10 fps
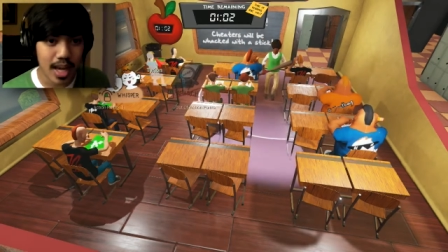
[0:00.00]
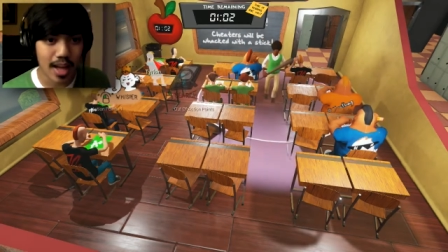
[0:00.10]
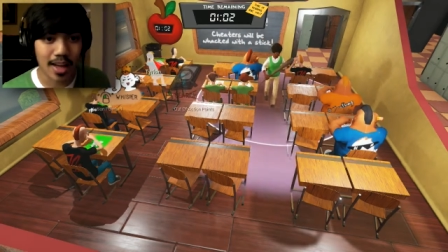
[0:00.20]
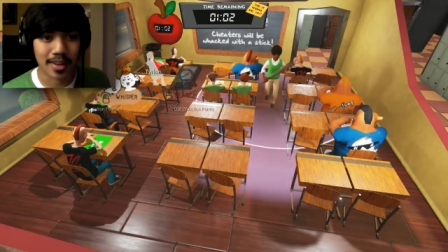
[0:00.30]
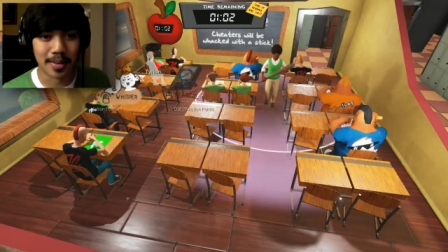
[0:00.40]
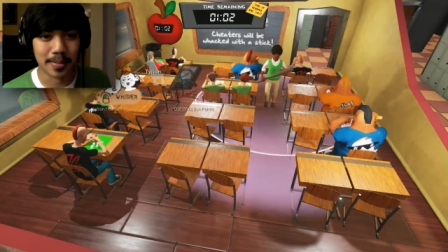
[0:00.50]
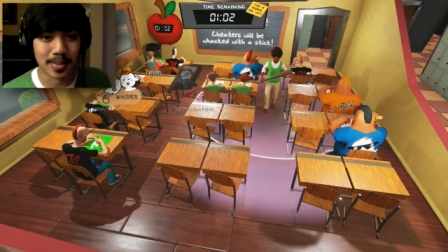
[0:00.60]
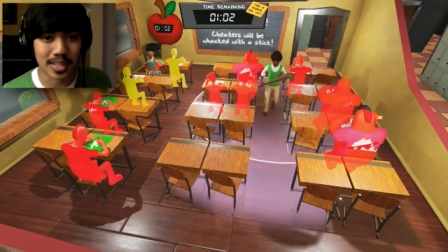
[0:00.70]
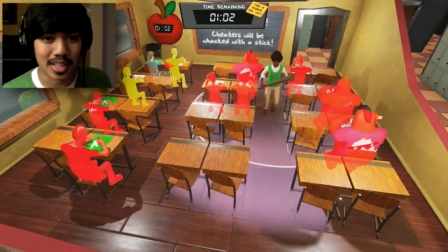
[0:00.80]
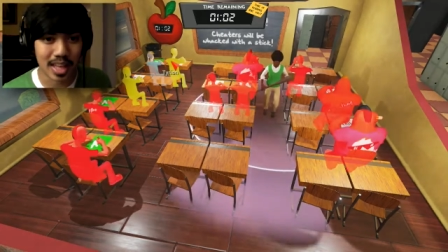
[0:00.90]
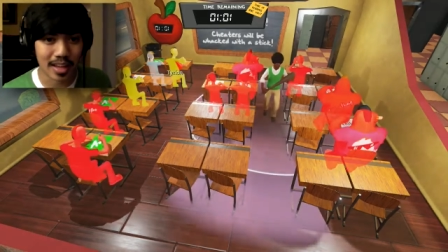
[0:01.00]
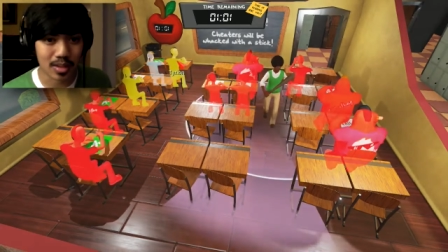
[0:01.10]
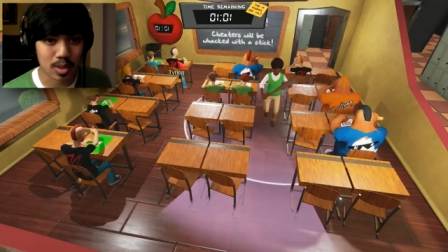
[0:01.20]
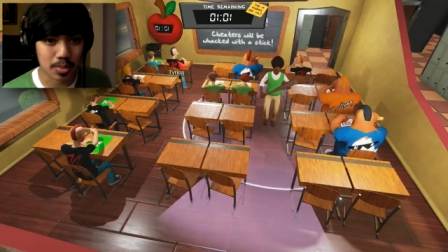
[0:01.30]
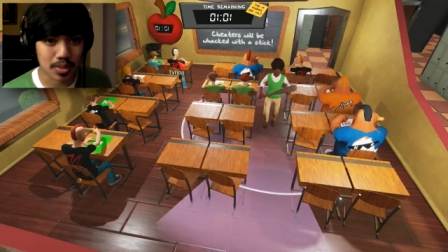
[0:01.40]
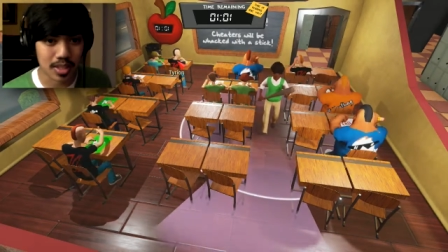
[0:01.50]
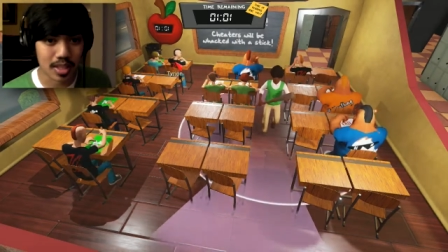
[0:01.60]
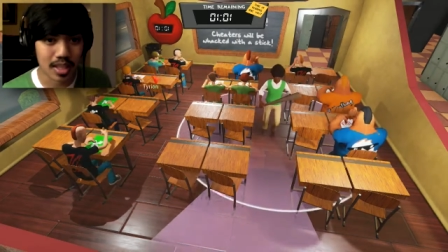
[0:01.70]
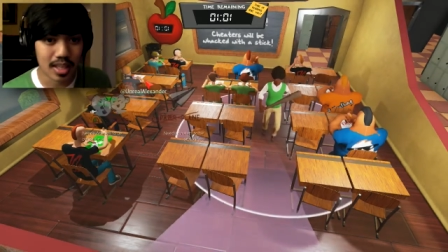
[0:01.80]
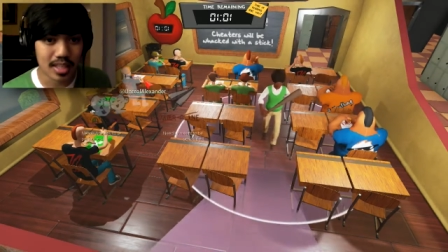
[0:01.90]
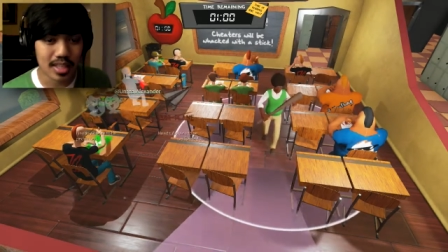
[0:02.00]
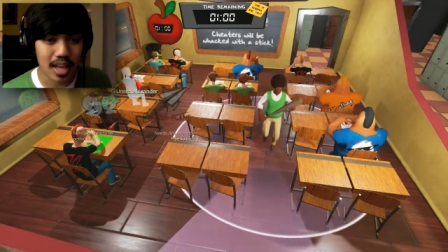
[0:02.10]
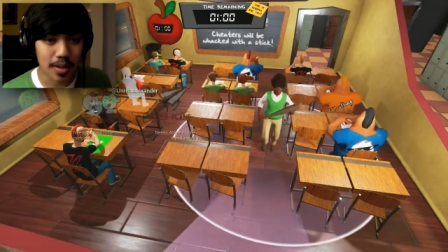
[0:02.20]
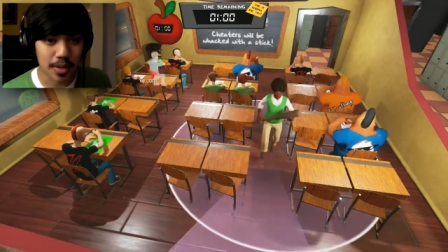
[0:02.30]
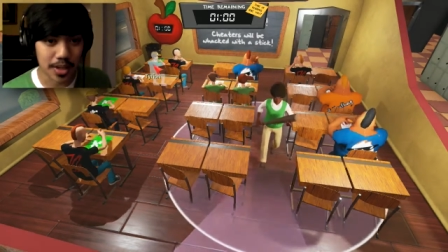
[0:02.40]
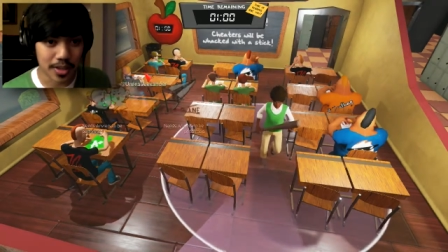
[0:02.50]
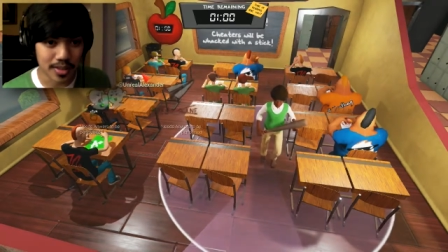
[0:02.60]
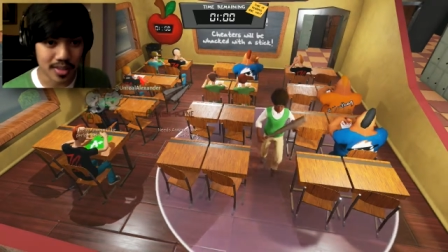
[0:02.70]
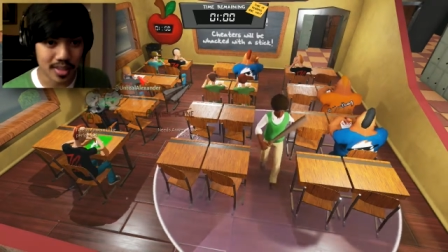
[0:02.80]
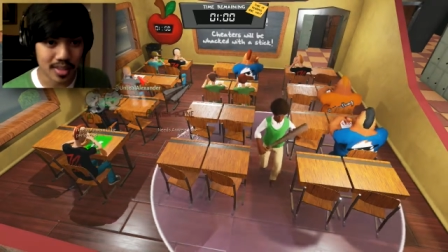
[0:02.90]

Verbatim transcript: Um, now I can whisper to Tyrion.